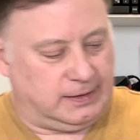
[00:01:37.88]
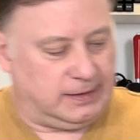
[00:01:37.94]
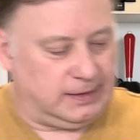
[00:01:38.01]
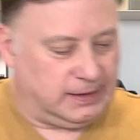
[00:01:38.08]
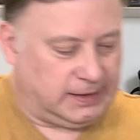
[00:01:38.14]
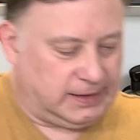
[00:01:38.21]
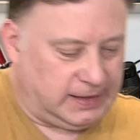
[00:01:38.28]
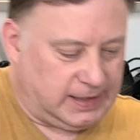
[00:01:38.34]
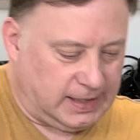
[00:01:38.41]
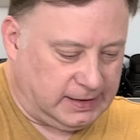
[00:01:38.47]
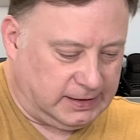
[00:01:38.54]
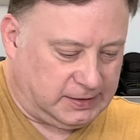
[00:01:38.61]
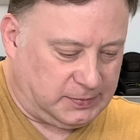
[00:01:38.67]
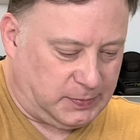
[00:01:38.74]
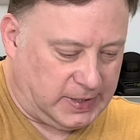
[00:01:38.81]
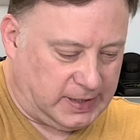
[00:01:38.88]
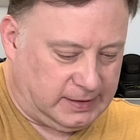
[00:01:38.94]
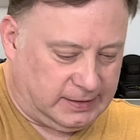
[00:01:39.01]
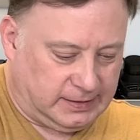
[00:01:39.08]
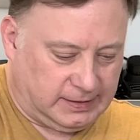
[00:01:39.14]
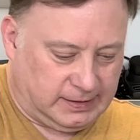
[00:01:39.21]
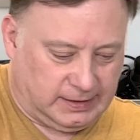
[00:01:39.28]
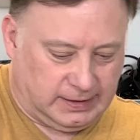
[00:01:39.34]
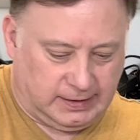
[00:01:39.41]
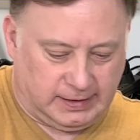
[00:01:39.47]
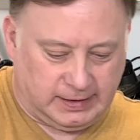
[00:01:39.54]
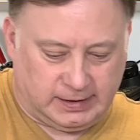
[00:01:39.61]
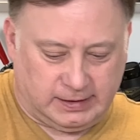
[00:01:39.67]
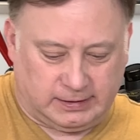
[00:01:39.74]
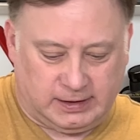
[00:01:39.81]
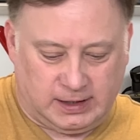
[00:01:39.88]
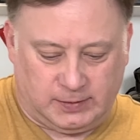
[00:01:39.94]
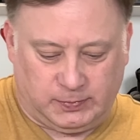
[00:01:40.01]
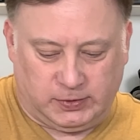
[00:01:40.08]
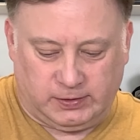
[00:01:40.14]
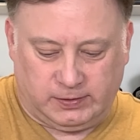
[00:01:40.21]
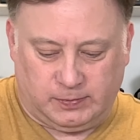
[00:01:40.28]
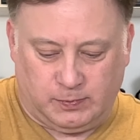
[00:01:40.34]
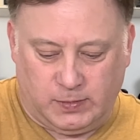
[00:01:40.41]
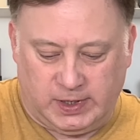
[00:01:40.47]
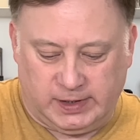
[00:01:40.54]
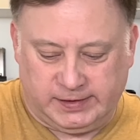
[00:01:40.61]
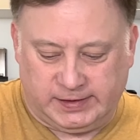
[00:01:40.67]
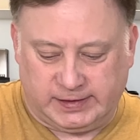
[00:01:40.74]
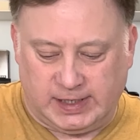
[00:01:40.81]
Again, it's been like a couple months,